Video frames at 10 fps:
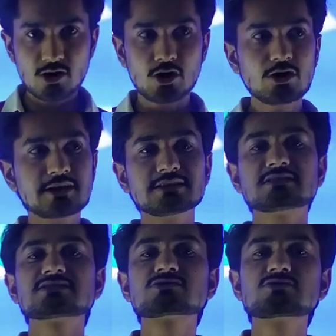or in
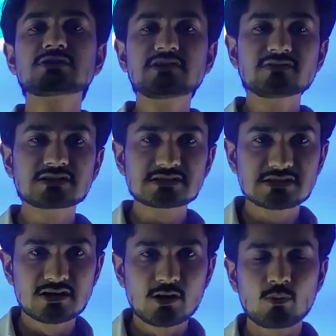this universe
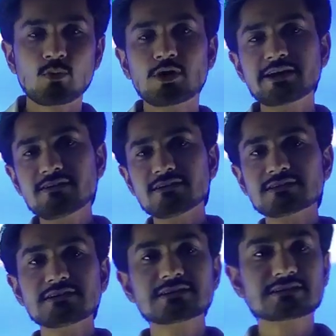
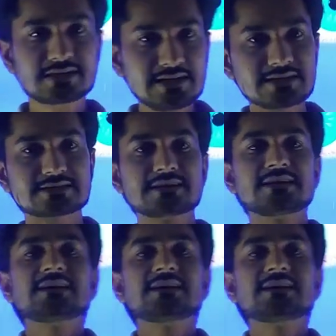whatever the things